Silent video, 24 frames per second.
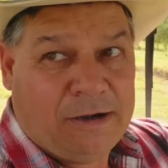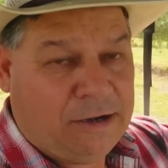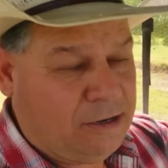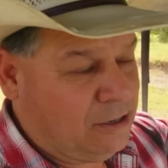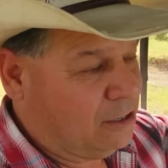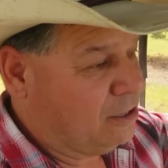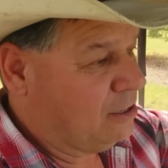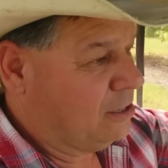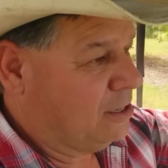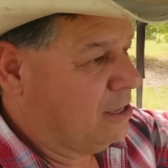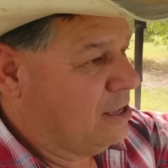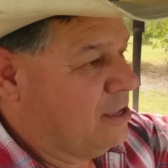
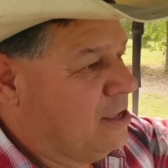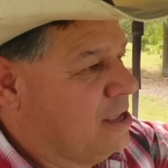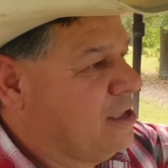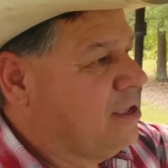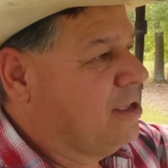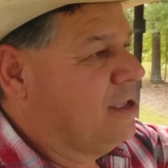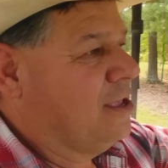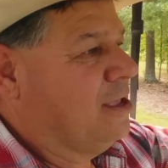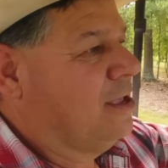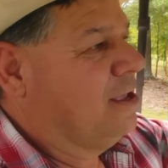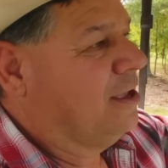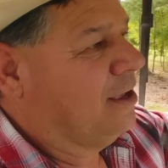Uh
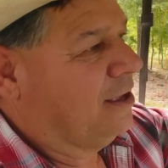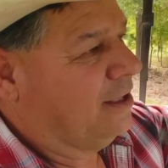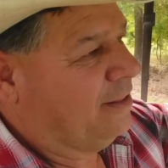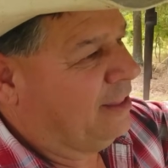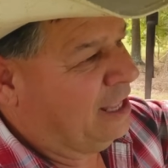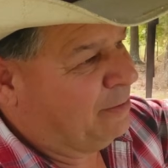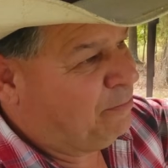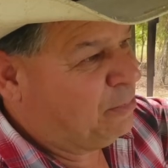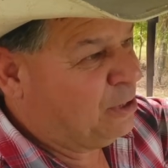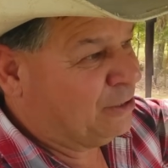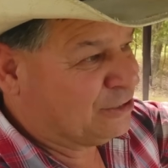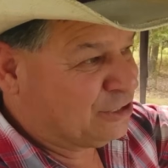huh. They
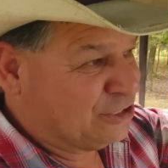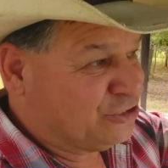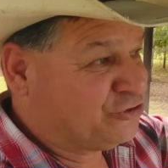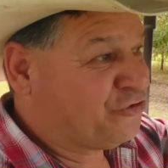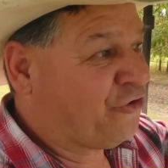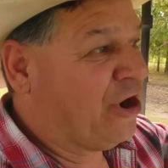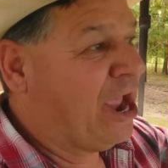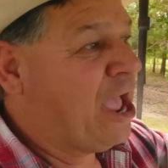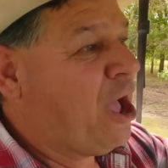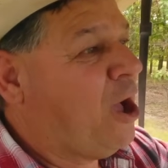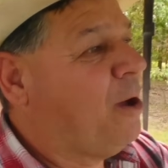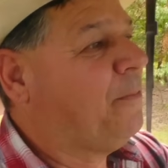built a
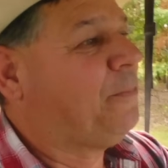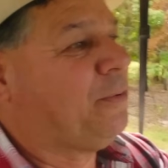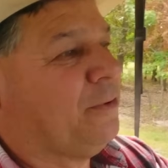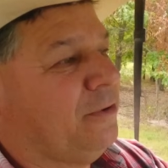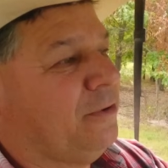trap